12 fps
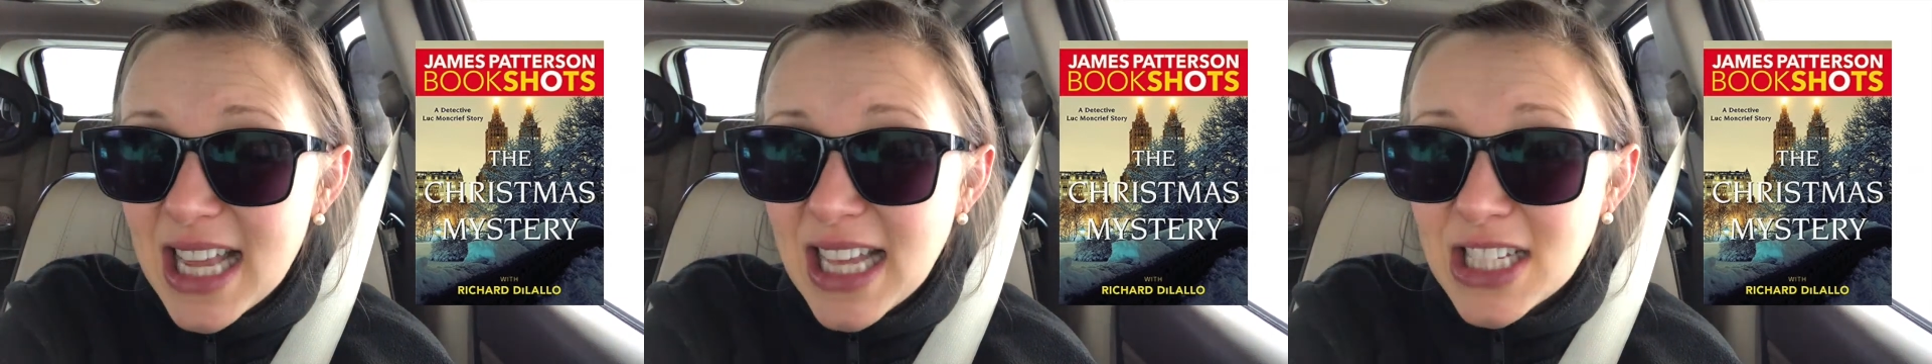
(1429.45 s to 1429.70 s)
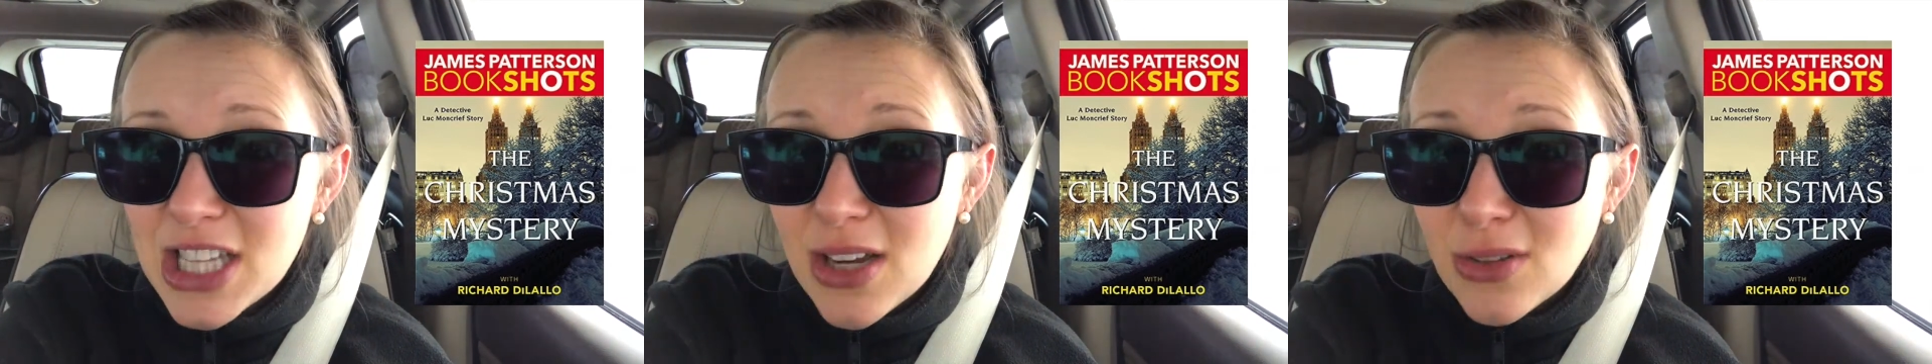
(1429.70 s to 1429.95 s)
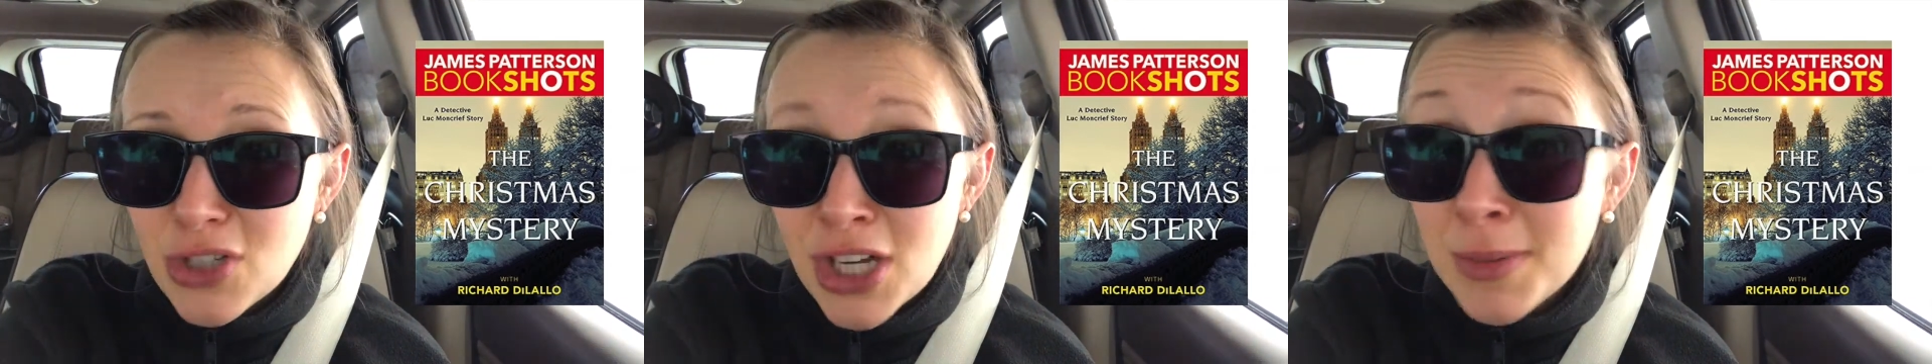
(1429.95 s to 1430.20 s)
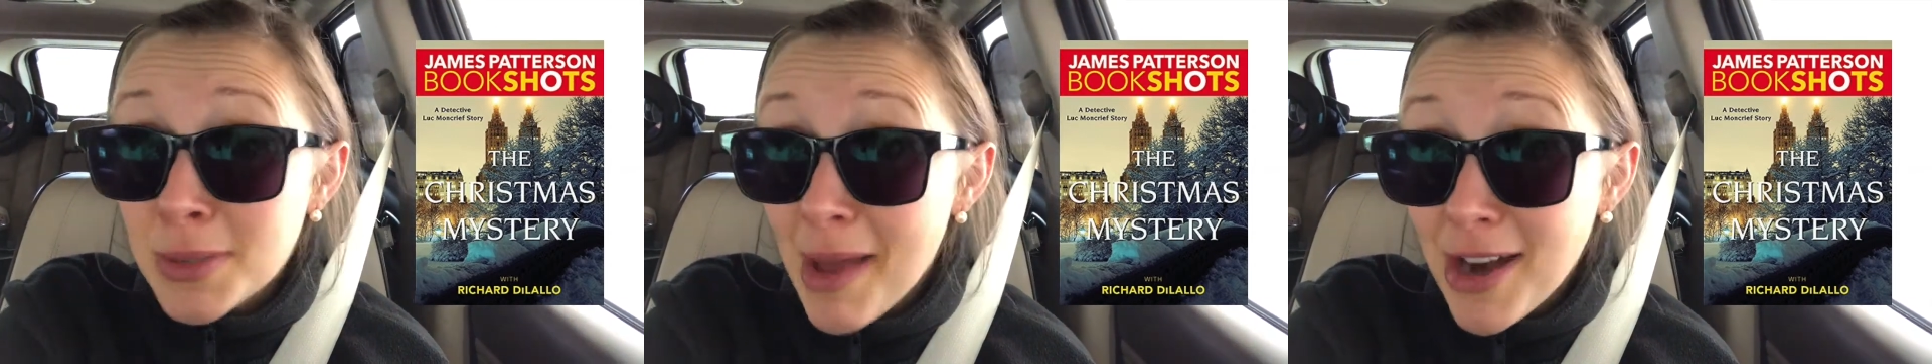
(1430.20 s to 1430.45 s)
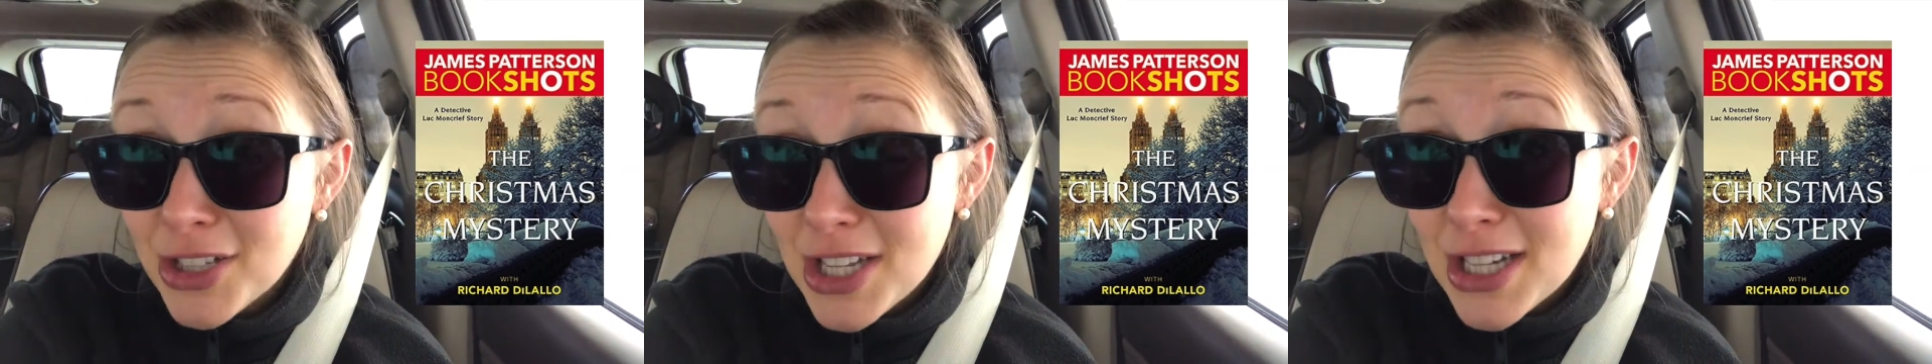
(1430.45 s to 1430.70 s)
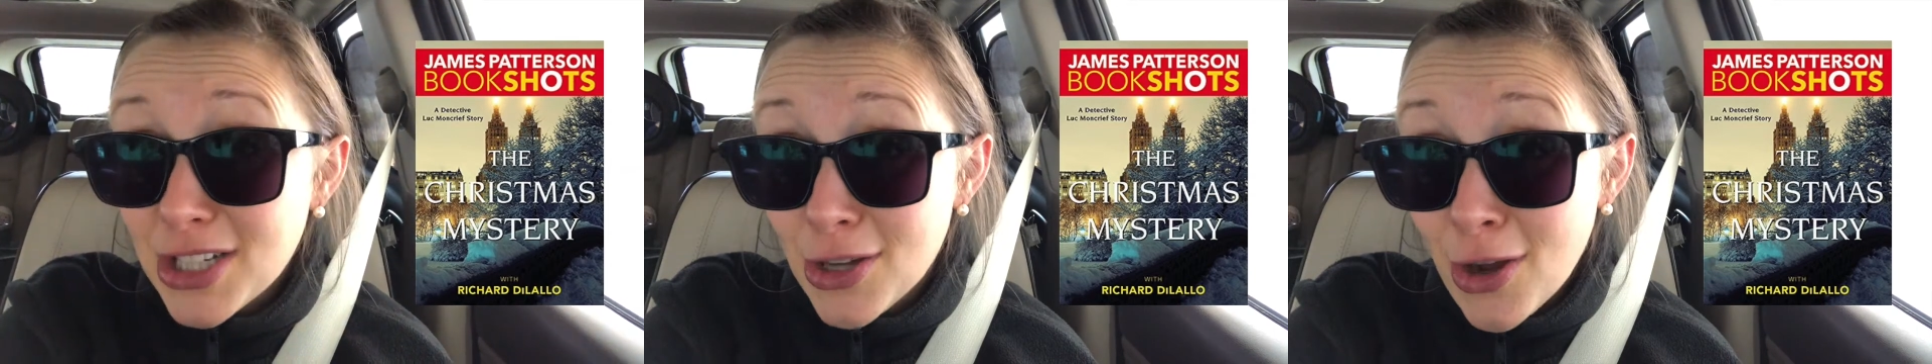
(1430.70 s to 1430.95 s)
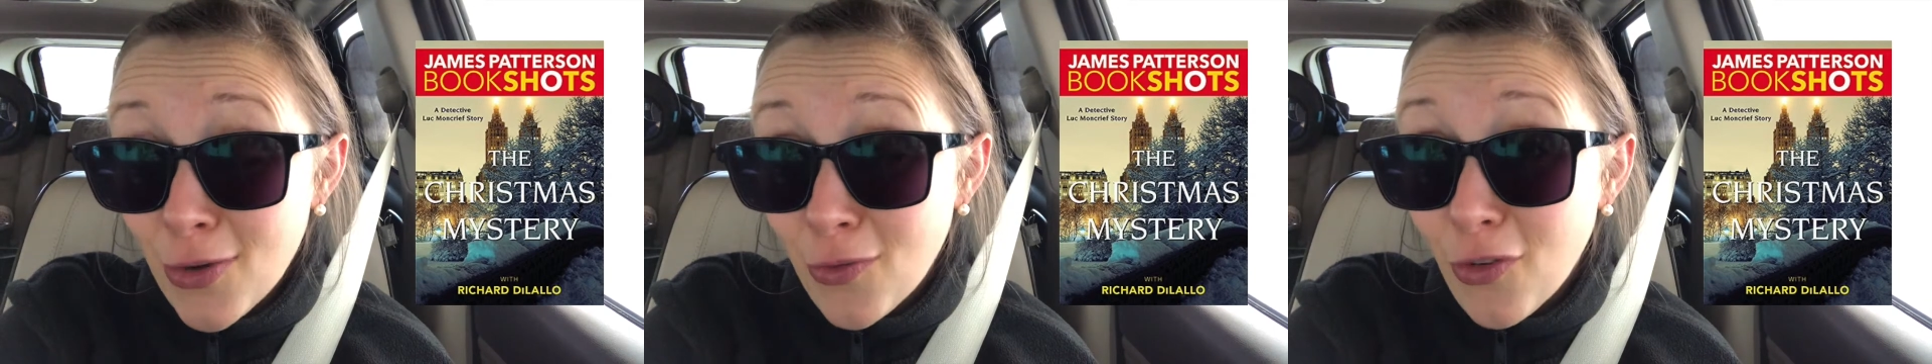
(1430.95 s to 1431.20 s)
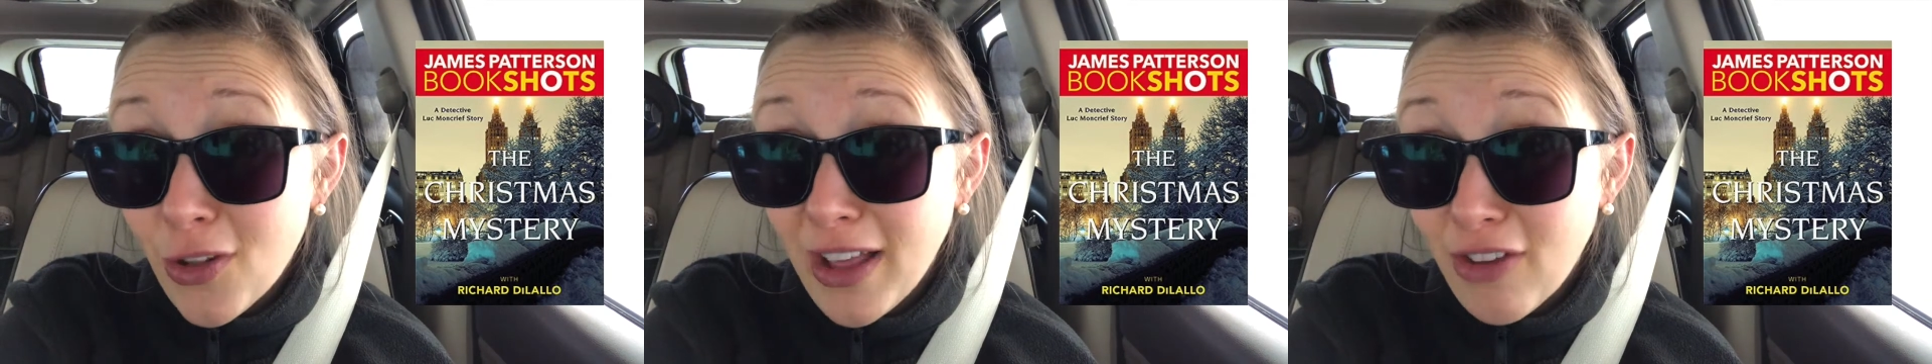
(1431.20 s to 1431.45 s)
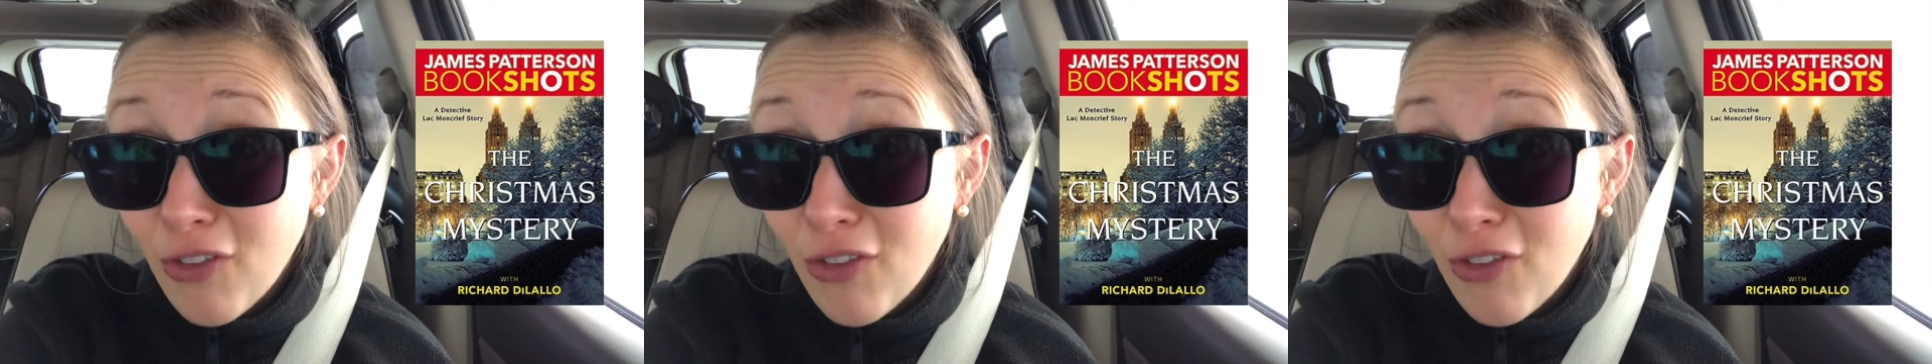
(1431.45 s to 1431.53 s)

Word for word: and so James Patterson is known for like